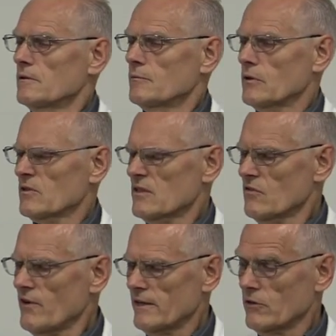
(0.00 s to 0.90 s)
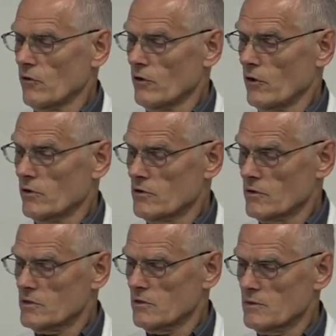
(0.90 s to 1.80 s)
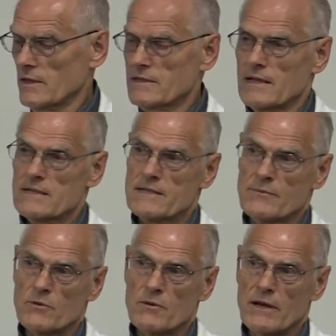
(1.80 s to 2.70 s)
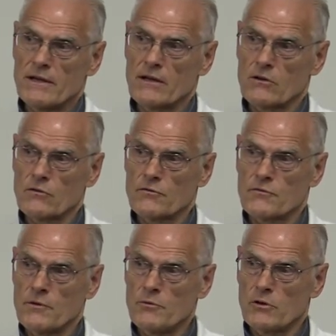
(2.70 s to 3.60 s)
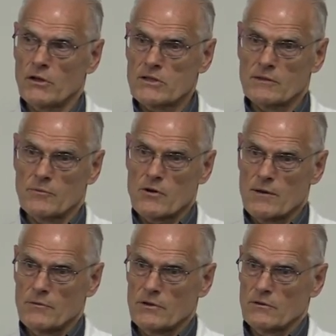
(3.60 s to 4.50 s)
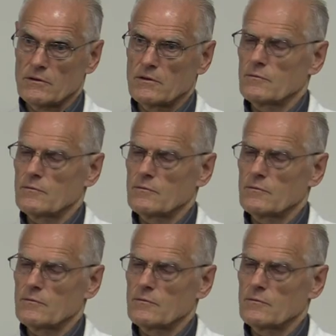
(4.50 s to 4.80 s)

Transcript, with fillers: because uh, as you find it early on, so it doesn't seem to be any kind of immunological problem, you know,